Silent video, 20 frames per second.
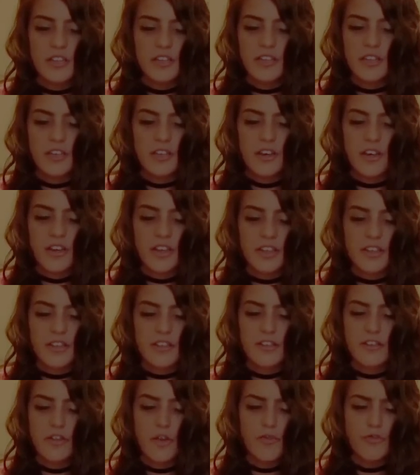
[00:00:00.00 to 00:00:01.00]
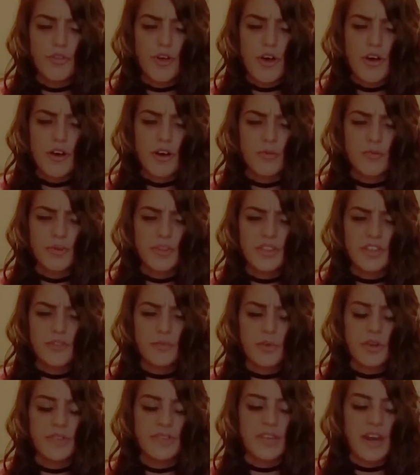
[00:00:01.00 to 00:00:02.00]
it's so long with these
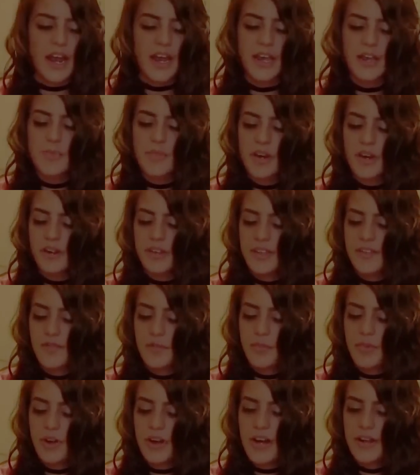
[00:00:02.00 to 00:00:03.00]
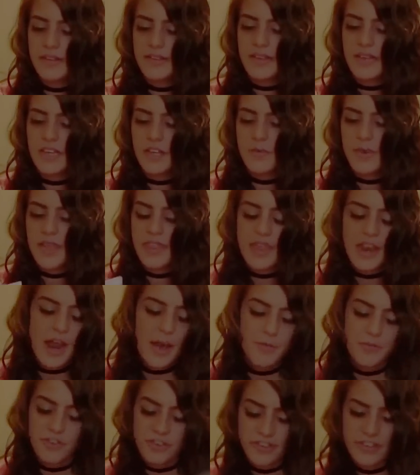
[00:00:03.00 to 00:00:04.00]
words that I can barely even pronounce anyway, that
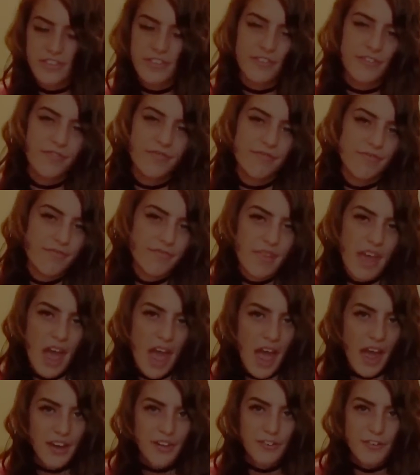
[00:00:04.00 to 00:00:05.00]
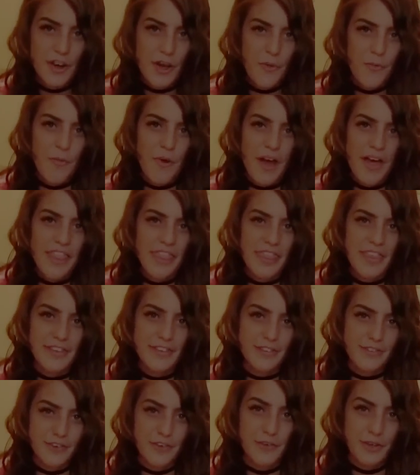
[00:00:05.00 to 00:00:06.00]
I don't know what
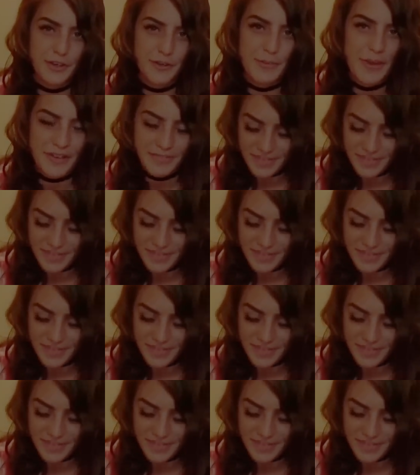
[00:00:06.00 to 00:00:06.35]
this is doing to my